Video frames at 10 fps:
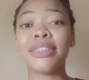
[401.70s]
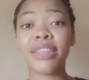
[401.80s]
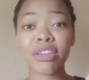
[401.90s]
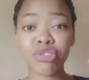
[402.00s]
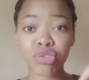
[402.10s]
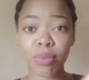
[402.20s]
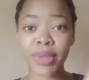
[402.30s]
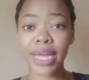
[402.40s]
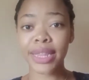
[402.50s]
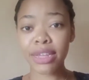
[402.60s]
day
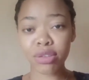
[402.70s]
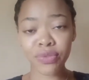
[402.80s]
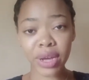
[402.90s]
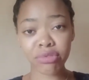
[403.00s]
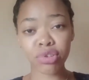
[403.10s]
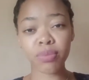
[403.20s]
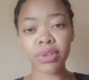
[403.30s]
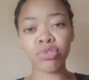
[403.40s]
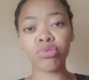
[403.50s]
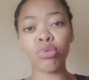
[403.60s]
job, their 9-to-5 job
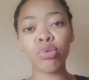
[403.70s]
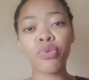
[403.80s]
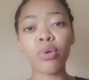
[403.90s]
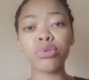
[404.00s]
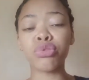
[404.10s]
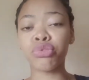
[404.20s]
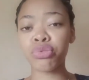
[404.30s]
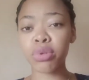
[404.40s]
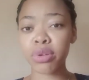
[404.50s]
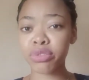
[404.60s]
is to look for who to
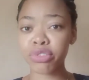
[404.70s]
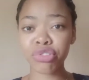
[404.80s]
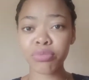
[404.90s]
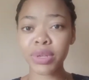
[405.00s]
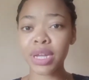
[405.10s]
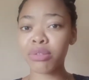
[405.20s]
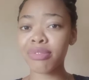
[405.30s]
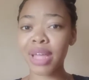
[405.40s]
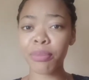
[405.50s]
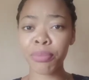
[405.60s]
troll on social media.
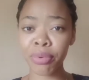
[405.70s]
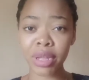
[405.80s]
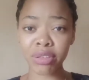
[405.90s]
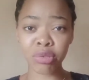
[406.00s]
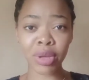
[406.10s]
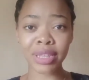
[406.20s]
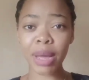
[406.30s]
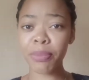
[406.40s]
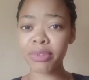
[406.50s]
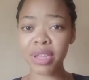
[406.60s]
Those are bullies. So it
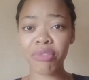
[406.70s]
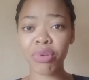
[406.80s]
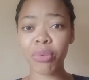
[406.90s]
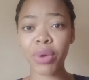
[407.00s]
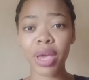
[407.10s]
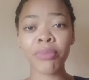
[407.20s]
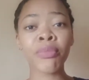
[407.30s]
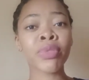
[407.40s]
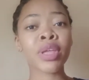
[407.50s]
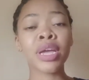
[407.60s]
happens everywhere.
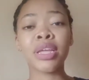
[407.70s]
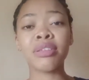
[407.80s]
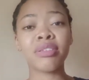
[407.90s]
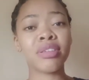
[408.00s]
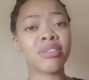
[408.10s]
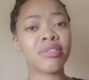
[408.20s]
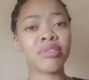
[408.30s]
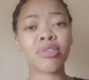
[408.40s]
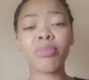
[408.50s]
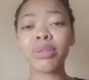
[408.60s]
It's
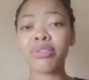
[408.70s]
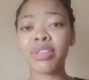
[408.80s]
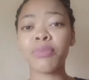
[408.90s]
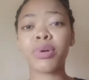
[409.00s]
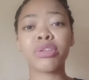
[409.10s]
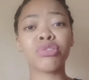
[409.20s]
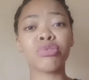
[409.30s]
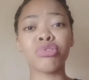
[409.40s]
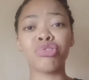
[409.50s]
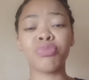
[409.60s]
coming to say boarding
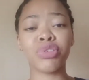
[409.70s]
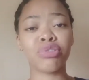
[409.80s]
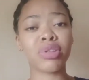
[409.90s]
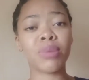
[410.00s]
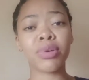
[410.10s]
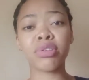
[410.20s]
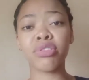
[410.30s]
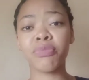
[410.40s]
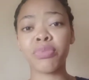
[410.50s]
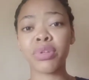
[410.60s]
schools should be shut down
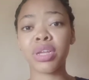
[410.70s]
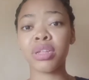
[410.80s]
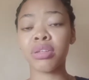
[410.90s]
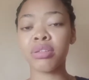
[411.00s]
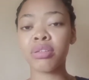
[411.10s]
because of bullying.